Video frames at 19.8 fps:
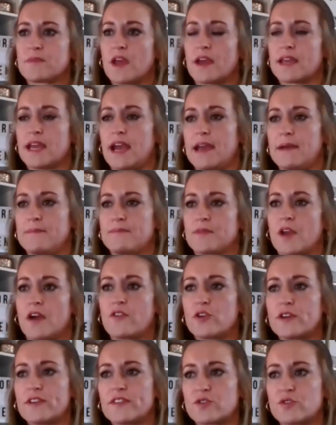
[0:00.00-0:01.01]
Okay. I've
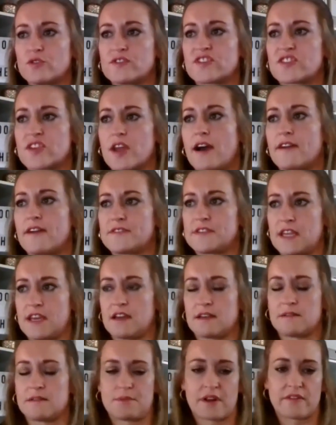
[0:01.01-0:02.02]
already stood staff
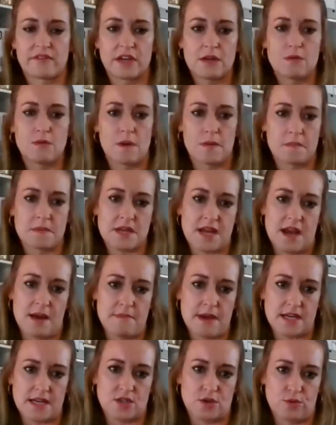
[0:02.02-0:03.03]
down, but I really want them to come
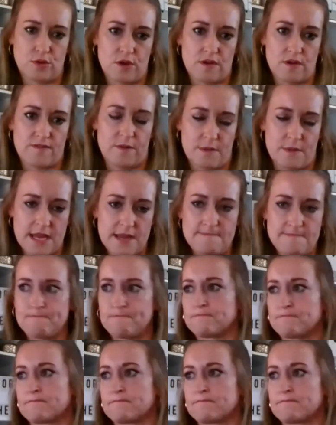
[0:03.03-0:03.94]
back to work for me.